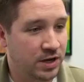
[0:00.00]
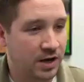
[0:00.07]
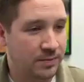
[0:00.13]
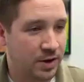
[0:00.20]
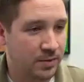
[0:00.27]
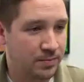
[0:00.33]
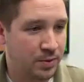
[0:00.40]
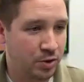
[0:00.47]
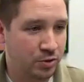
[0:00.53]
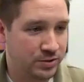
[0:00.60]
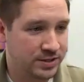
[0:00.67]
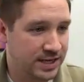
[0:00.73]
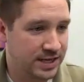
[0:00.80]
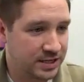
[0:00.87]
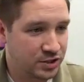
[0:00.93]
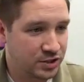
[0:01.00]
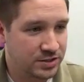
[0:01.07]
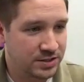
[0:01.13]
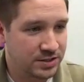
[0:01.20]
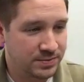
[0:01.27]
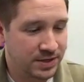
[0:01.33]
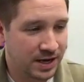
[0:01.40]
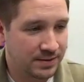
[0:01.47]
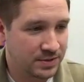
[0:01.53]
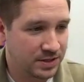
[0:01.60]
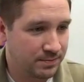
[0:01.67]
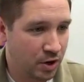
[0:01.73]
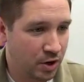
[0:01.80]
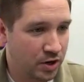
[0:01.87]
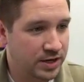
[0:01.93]
talk about polarization sometimes
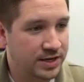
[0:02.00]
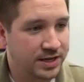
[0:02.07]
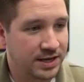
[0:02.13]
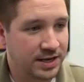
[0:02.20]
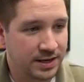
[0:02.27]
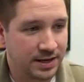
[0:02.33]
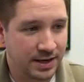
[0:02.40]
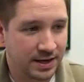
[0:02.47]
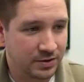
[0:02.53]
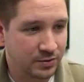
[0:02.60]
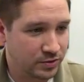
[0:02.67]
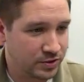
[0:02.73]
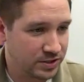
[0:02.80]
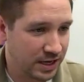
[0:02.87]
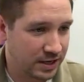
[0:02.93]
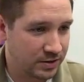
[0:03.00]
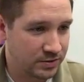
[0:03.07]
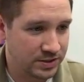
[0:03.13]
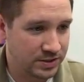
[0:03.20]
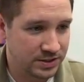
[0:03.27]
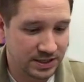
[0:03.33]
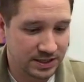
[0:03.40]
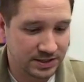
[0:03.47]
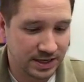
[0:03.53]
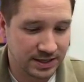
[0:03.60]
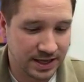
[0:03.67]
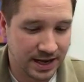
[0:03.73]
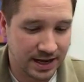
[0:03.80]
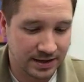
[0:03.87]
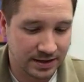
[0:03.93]
in marketing and or sales and things
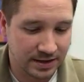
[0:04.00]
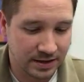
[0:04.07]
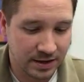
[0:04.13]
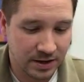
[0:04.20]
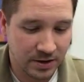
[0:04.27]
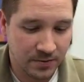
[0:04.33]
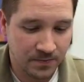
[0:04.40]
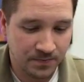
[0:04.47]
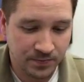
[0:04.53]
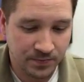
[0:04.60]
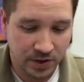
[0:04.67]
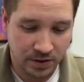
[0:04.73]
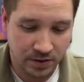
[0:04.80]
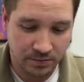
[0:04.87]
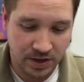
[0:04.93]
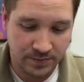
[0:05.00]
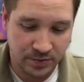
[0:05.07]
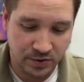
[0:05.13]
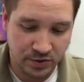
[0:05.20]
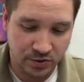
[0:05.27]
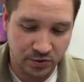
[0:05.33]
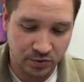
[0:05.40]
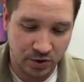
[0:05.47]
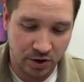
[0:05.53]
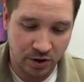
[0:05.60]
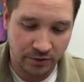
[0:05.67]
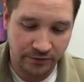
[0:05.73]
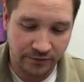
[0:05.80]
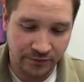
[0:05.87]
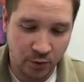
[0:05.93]
like that. And people who
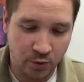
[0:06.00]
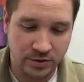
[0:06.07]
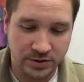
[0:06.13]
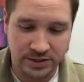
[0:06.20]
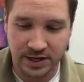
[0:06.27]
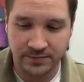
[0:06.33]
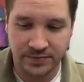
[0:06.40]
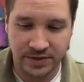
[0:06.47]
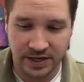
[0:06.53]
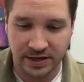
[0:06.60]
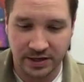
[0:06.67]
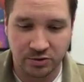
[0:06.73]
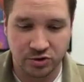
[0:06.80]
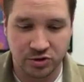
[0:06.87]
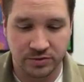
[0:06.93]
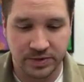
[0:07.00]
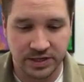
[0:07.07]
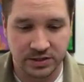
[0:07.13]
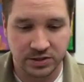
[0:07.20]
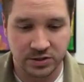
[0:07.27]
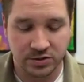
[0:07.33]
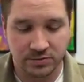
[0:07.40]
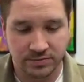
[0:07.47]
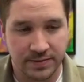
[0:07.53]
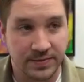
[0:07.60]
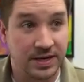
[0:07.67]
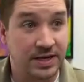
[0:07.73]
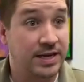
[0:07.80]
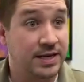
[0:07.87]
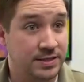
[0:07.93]
are for something usually means you're
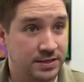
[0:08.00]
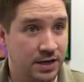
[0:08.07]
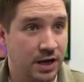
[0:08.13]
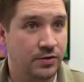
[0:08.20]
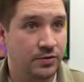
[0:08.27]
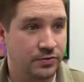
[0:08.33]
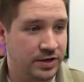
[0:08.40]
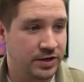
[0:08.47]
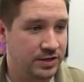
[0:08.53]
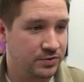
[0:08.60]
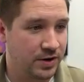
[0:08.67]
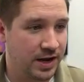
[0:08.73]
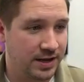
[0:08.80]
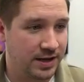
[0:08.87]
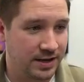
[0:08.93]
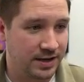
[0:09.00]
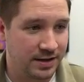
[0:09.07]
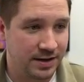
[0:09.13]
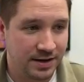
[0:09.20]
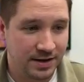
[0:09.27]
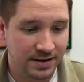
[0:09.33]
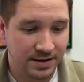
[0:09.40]
maybe against other things, right? And